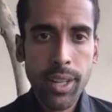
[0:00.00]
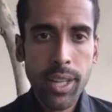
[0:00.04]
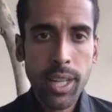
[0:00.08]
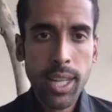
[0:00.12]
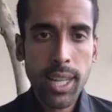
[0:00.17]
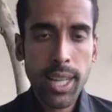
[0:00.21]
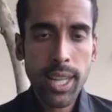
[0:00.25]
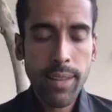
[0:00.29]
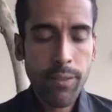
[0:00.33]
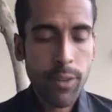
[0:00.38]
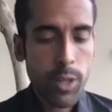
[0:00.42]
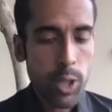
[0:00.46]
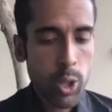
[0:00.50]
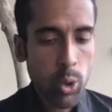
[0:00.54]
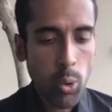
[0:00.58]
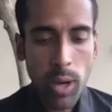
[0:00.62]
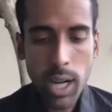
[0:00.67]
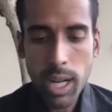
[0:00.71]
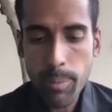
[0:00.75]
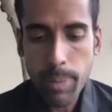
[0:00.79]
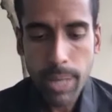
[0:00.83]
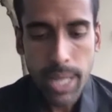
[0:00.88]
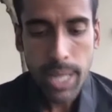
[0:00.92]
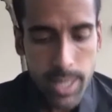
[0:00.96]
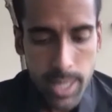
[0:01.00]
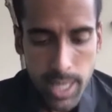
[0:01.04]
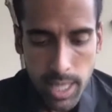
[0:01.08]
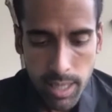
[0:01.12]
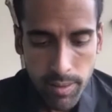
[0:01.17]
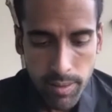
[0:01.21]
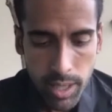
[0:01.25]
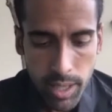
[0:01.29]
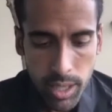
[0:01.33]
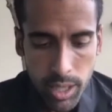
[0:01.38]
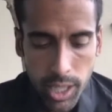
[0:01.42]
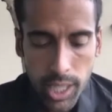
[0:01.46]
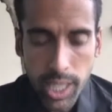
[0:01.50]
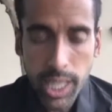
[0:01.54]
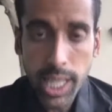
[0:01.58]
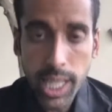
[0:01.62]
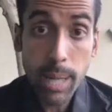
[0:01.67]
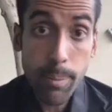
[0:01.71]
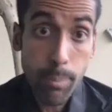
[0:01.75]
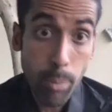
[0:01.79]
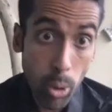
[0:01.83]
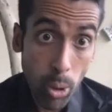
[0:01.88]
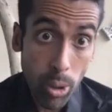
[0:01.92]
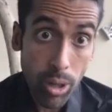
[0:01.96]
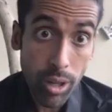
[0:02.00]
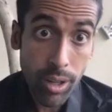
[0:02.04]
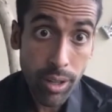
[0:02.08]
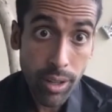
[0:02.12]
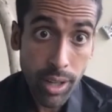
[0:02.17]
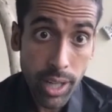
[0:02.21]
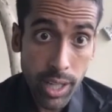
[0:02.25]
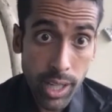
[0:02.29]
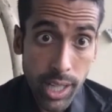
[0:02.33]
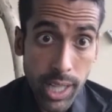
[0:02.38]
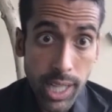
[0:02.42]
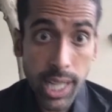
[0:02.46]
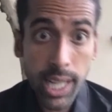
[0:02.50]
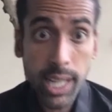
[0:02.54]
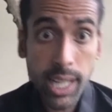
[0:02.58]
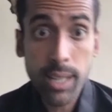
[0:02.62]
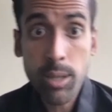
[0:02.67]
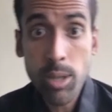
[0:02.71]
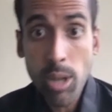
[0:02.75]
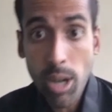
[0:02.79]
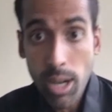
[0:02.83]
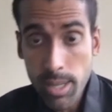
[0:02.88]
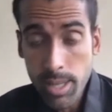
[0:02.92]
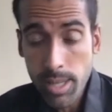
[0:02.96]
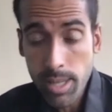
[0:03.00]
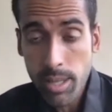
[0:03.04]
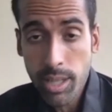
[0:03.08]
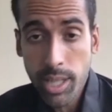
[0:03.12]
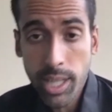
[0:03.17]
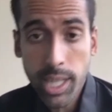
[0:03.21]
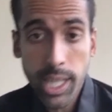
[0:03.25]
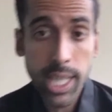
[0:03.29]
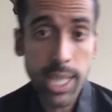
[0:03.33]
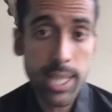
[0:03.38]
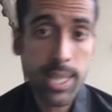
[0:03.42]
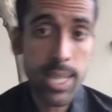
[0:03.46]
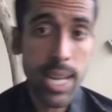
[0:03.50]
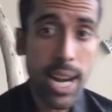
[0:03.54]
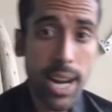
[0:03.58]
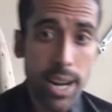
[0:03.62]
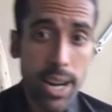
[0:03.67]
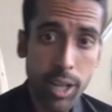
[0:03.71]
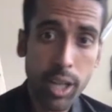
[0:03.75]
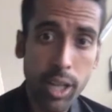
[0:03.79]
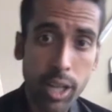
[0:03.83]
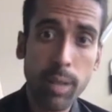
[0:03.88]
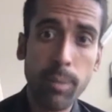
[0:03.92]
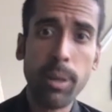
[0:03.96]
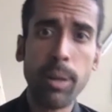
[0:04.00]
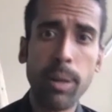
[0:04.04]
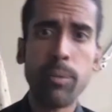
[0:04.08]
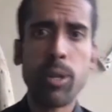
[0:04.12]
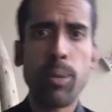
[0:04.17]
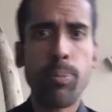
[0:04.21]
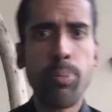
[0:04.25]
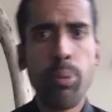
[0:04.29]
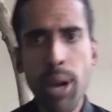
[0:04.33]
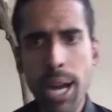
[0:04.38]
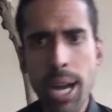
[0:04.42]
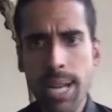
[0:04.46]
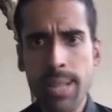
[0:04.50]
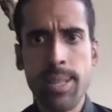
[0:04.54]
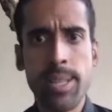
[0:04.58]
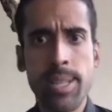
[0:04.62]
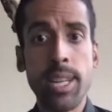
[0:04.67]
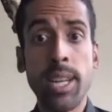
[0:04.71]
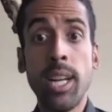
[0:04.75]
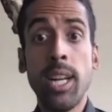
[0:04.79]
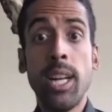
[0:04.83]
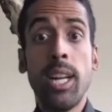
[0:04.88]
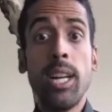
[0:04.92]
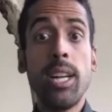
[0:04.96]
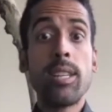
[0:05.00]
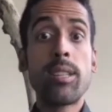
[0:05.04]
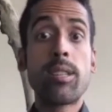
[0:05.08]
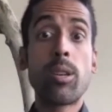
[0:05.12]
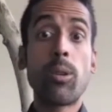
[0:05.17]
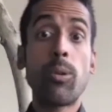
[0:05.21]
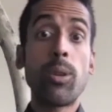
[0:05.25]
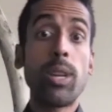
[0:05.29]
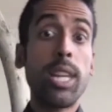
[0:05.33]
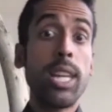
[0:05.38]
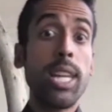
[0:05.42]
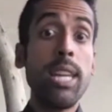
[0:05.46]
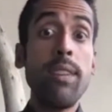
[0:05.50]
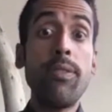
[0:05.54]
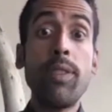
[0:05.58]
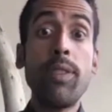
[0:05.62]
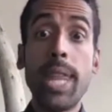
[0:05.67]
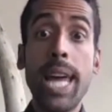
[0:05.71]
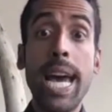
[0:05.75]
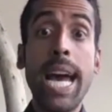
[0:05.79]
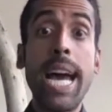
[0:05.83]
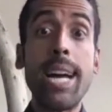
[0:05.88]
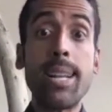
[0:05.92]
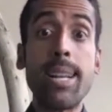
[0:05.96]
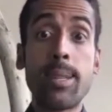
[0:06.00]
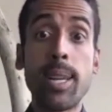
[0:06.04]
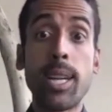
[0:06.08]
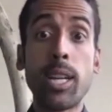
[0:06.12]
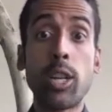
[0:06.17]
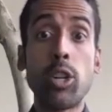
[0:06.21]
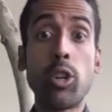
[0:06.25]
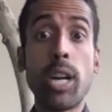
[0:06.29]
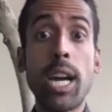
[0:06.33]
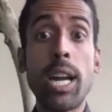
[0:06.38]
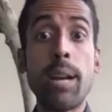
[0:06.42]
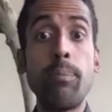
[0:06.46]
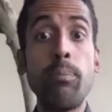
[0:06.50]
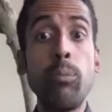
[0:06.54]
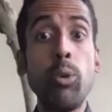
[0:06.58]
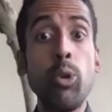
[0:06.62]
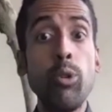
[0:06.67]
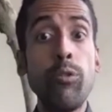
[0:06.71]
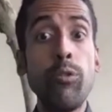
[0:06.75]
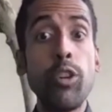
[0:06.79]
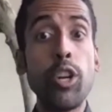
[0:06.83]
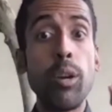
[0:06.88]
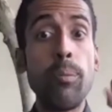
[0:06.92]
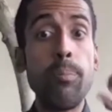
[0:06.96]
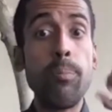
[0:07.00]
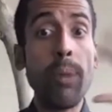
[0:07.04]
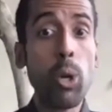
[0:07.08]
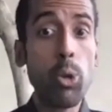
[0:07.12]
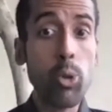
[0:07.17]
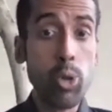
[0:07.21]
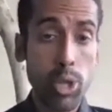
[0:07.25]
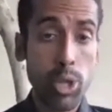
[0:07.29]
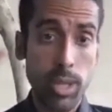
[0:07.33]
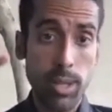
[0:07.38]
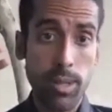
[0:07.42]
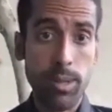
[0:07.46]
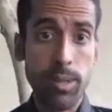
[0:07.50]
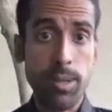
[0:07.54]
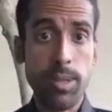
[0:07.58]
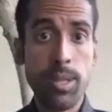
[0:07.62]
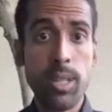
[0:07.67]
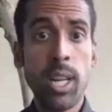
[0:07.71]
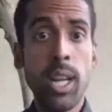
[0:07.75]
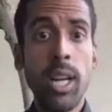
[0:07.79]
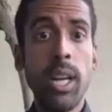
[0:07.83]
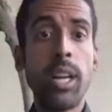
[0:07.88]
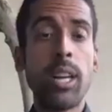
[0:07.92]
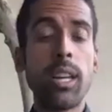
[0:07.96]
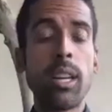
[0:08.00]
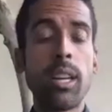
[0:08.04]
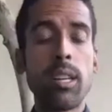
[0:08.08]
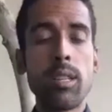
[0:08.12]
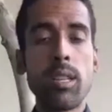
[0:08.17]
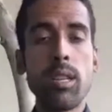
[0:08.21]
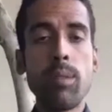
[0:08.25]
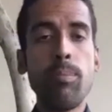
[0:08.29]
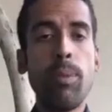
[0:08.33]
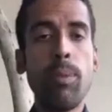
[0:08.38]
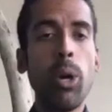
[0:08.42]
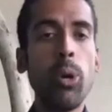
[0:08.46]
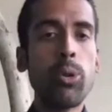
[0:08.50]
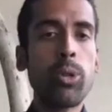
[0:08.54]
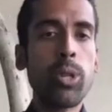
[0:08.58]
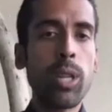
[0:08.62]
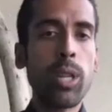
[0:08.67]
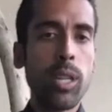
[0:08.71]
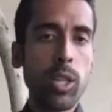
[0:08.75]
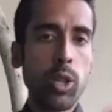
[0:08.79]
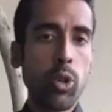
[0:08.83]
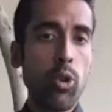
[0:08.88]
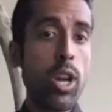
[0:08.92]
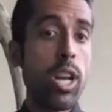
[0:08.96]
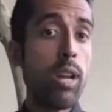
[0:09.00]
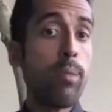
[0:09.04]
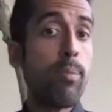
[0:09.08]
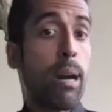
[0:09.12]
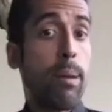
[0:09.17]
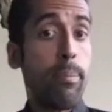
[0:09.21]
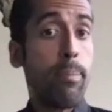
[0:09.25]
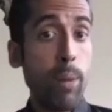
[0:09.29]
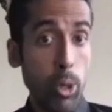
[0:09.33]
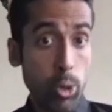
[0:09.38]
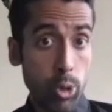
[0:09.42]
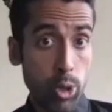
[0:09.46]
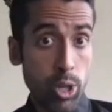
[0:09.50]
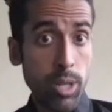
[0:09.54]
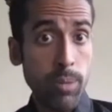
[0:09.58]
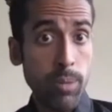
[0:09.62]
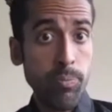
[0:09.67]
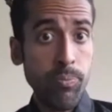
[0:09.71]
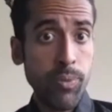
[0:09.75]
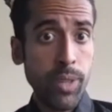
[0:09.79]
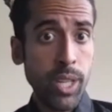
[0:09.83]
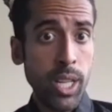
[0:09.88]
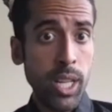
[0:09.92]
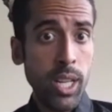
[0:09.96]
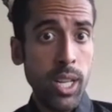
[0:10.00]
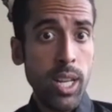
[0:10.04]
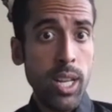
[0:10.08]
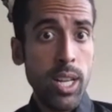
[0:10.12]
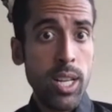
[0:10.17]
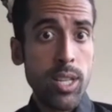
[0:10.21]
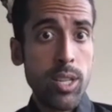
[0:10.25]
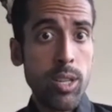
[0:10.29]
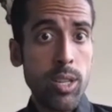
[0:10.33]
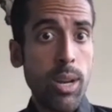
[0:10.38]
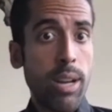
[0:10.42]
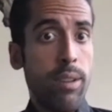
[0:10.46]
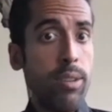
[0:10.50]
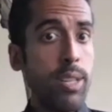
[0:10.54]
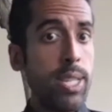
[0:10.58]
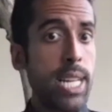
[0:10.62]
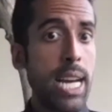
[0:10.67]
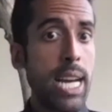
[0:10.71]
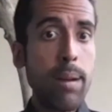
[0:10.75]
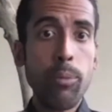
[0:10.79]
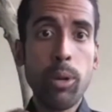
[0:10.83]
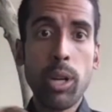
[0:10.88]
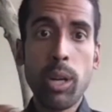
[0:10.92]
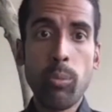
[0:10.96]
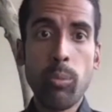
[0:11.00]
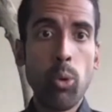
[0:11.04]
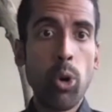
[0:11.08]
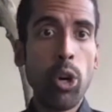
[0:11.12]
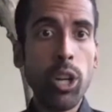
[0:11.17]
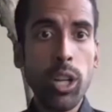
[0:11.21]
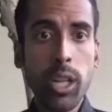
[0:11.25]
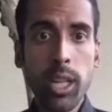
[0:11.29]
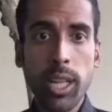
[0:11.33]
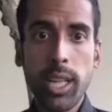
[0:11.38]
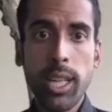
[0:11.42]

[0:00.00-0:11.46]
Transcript: for 20 minutes even, you're going to get bored. You're going to get exhausted. You're going to get tired. You're going to get depressed. So even that, it's like you got to move your emotions, because emotion is created by motion. So every time when I'm working,